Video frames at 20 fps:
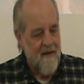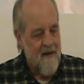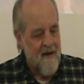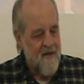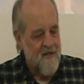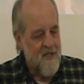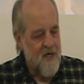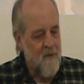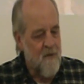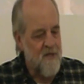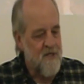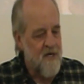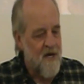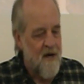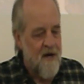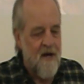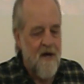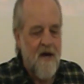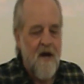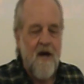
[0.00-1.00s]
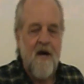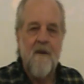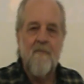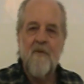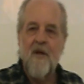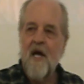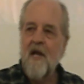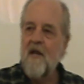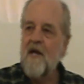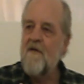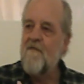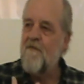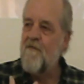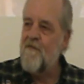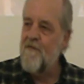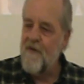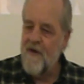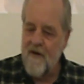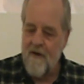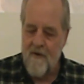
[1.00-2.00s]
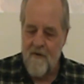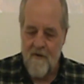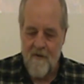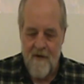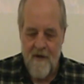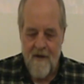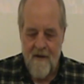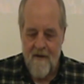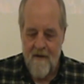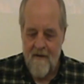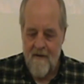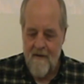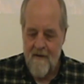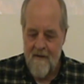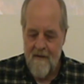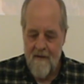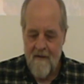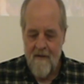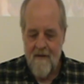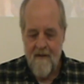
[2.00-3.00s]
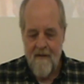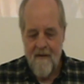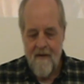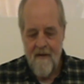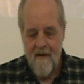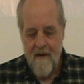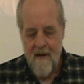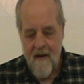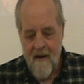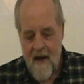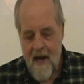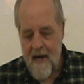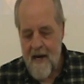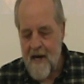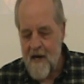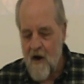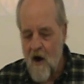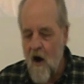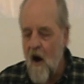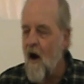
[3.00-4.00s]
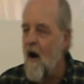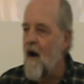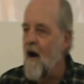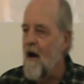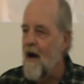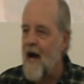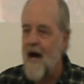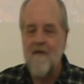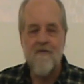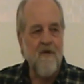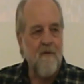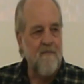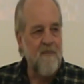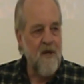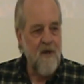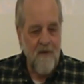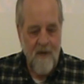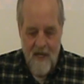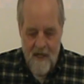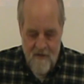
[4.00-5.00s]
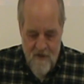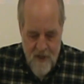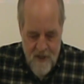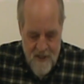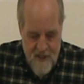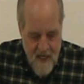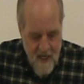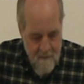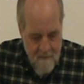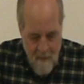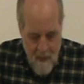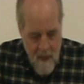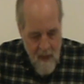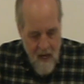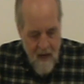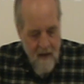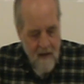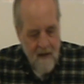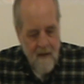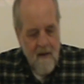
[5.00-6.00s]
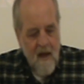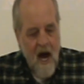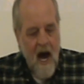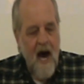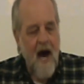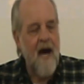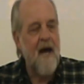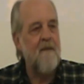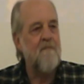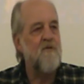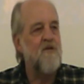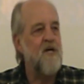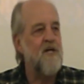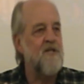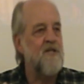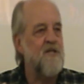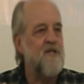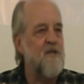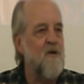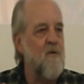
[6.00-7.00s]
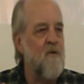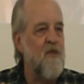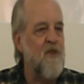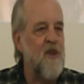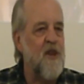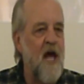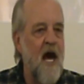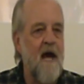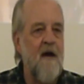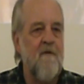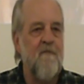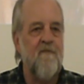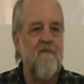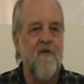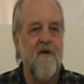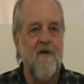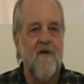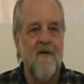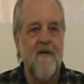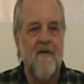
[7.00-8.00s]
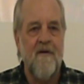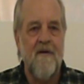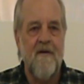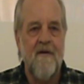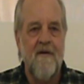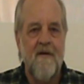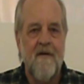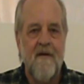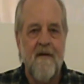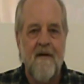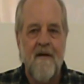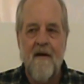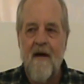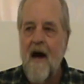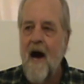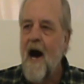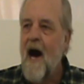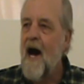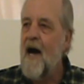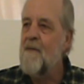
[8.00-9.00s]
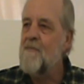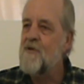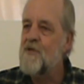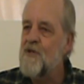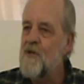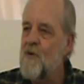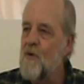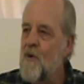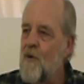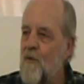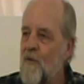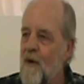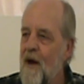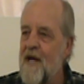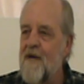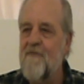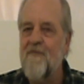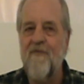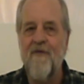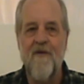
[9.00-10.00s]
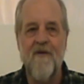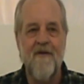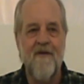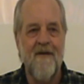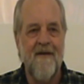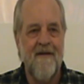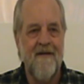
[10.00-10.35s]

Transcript: She was completely filled and in awe at the beauty. And she said, I'm just so thankful. I'm so grateful.